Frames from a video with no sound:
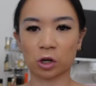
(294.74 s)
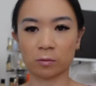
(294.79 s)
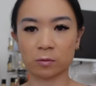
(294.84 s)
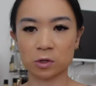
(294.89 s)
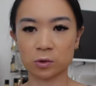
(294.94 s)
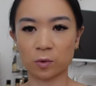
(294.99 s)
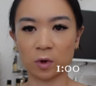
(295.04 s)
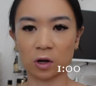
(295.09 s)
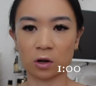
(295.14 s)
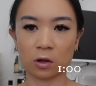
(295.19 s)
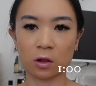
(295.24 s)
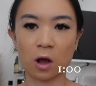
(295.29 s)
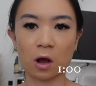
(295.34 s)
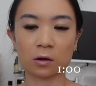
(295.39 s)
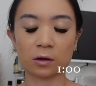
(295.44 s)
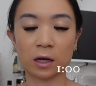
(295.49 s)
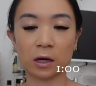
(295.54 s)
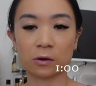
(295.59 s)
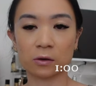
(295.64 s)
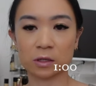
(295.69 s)
almost one o'clock
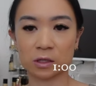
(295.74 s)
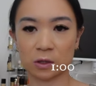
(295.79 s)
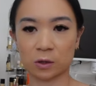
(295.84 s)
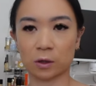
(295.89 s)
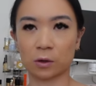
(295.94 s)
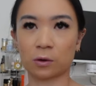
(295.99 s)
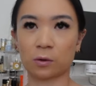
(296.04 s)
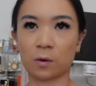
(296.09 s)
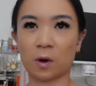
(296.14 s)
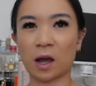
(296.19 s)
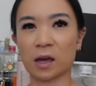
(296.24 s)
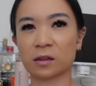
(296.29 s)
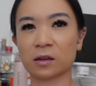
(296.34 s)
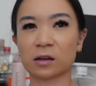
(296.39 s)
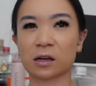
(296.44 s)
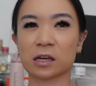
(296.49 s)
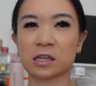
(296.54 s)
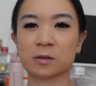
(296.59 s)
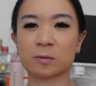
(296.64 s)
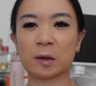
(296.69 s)
now, so I
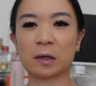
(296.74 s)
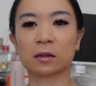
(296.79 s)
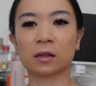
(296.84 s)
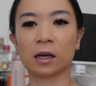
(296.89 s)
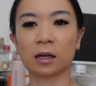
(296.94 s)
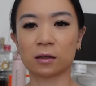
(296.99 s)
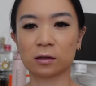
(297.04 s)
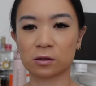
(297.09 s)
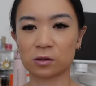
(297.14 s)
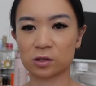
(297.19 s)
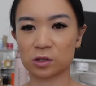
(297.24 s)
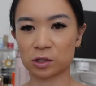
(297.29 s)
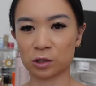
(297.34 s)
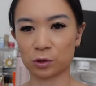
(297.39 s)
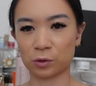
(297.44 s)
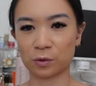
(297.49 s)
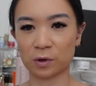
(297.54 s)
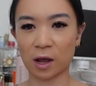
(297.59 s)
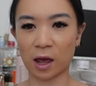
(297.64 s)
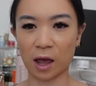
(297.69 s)
think I spent like
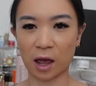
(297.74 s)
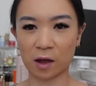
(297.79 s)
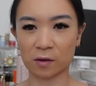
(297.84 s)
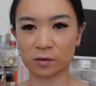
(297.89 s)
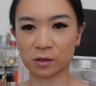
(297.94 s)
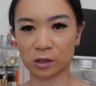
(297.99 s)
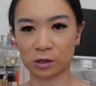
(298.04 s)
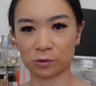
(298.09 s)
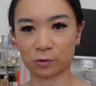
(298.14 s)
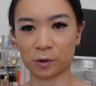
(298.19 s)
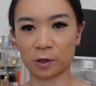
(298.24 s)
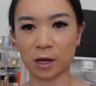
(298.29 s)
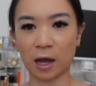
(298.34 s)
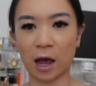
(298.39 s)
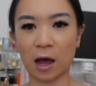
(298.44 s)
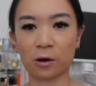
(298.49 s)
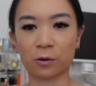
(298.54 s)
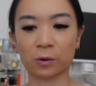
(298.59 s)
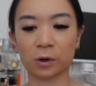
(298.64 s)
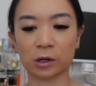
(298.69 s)
two and a half to three
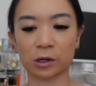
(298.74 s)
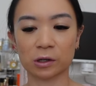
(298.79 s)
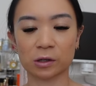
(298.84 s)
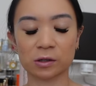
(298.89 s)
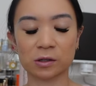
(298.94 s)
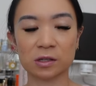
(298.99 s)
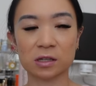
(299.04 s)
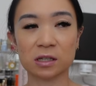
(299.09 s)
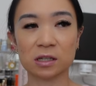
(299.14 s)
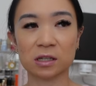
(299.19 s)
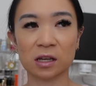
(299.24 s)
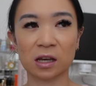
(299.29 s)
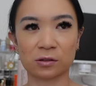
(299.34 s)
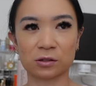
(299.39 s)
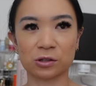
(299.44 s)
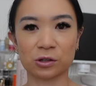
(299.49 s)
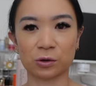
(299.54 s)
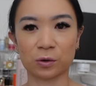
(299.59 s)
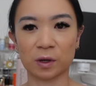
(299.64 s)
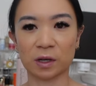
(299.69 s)
hours
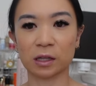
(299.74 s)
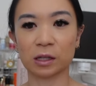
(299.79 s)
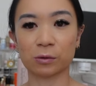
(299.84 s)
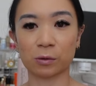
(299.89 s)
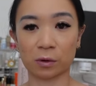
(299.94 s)
doing the